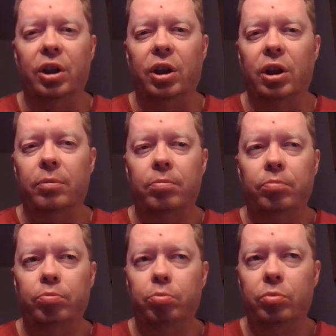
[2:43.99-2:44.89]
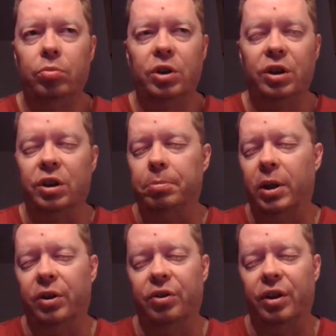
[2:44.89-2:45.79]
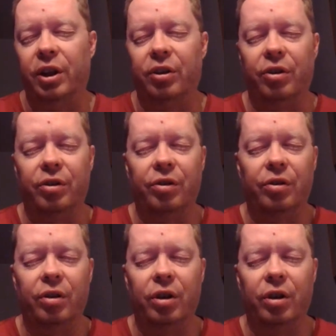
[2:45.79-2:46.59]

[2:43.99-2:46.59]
uh, suspense, I guess.